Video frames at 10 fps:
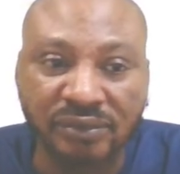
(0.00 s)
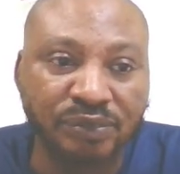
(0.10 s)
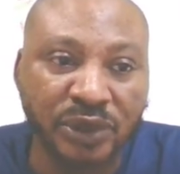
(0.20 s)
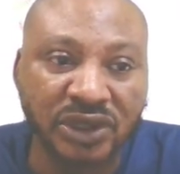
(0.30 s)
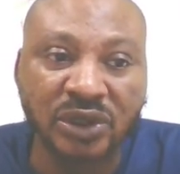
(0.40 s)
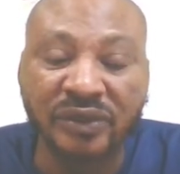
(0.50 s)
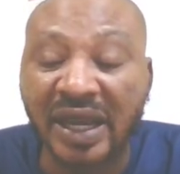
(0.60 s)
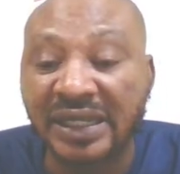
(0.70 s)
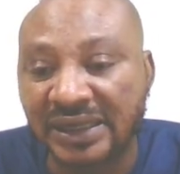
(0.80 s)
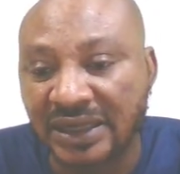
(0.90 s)
producing
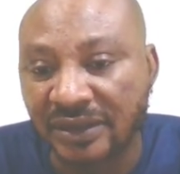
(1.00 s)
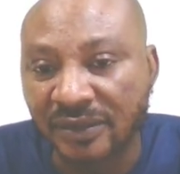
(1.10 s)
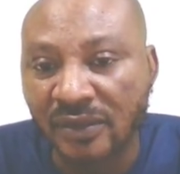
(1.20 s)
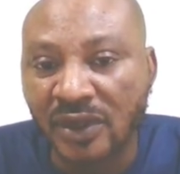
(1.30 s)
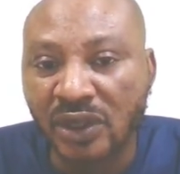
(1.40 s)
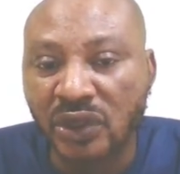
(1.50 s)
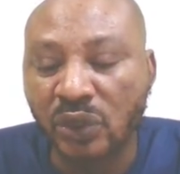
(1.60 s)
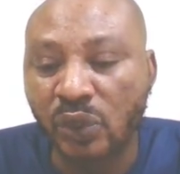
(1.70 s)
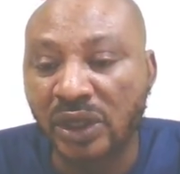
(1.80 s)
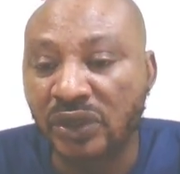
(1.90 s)
overheating.
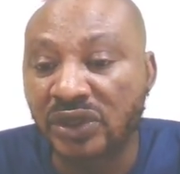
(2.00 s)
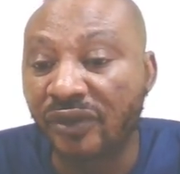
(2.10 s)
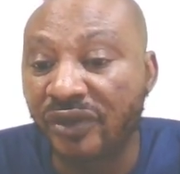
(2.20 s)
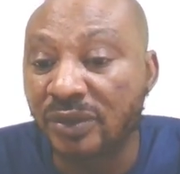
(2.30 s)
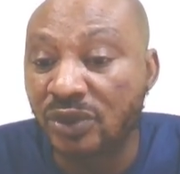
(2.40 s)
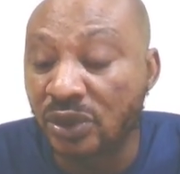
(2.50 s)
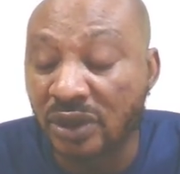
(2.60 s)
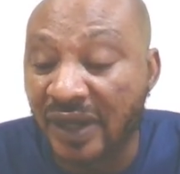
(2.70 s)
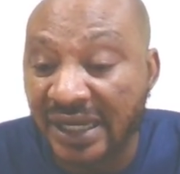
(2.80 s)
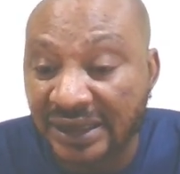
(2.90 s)
So when you notice your phone doing
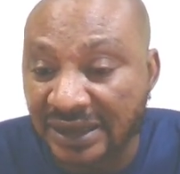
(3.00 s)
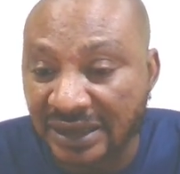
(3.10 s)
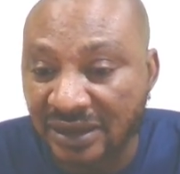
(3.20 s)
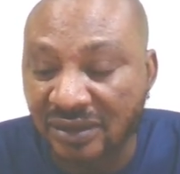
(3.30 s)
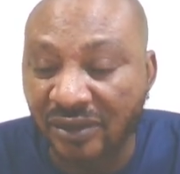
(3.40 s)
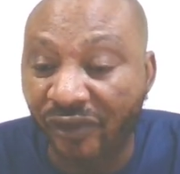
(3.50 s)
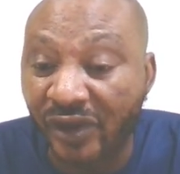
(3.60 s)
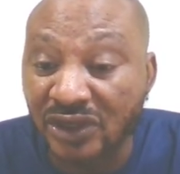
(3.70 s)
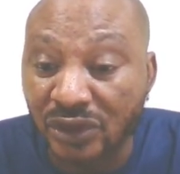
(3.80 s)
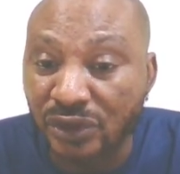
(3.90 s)
overheating, the
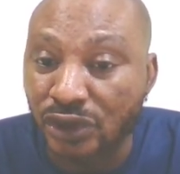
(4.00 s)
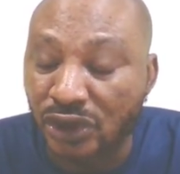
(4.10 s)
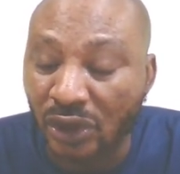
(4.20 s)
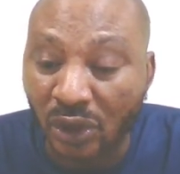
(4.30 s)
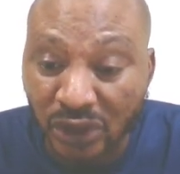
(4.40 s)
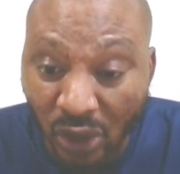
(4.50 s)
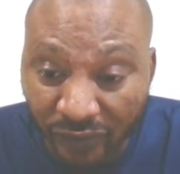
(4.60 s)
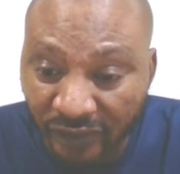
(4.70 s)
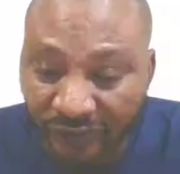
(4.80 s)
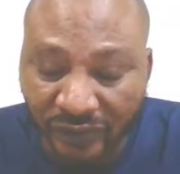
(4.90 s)
first thing to do is
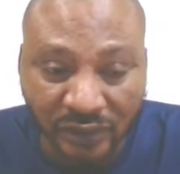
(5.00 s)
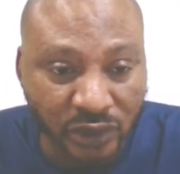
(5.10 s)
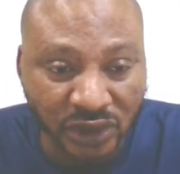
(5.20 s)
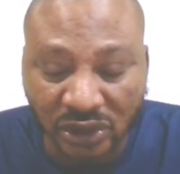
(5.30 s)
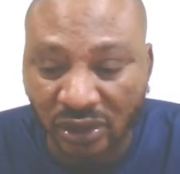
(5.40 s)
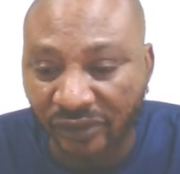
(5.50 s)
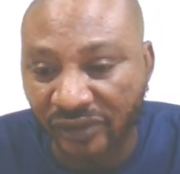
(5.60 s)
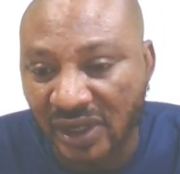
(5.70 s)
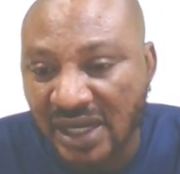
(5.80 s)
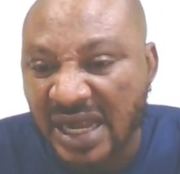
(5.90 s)
off the phone, switch it
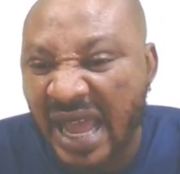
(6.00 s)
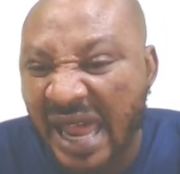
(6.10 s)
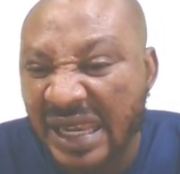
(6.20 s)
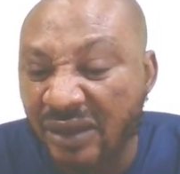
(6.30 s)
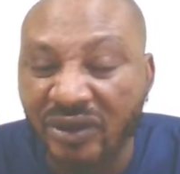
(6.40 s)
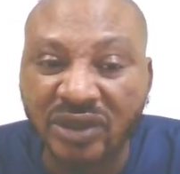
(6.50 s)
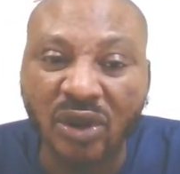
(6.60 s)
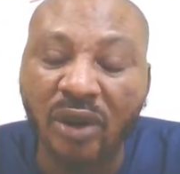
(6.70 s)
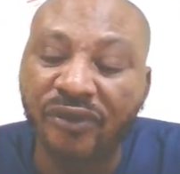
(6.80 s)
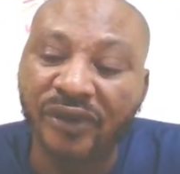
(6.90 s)
off, and leave it
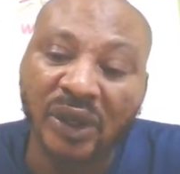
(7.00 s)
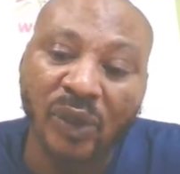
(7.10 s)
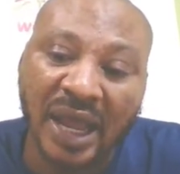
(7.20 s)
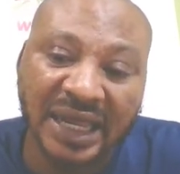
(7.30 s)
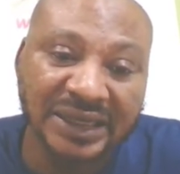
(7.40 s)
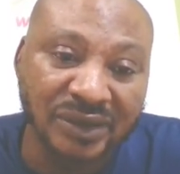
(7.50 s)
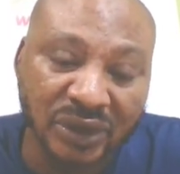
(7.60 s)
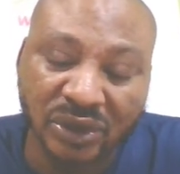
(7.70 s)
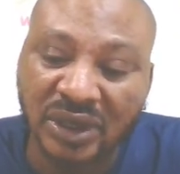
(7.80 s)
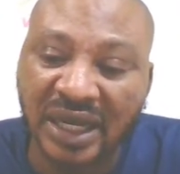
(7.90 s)
off for a while, let it
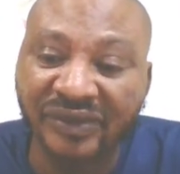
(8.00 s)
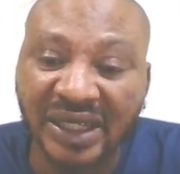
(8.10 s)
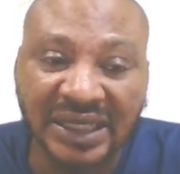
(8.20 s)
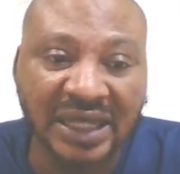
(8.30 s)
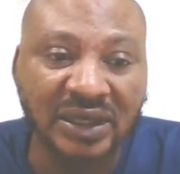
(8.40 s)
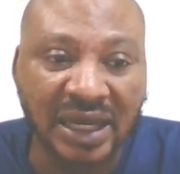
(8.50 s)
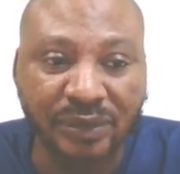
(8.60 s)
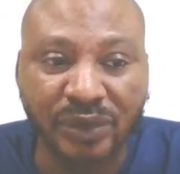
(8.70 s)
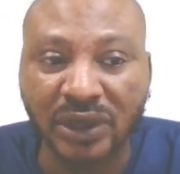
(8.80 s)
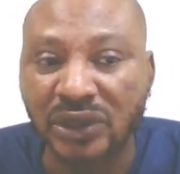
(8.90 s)
cool down. After that, you
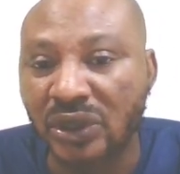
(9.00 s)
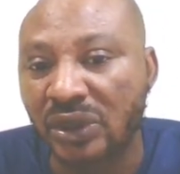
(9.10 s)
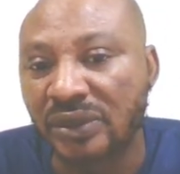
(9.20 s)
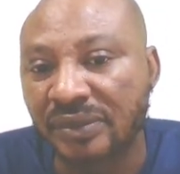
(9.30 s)
cannot bring it on.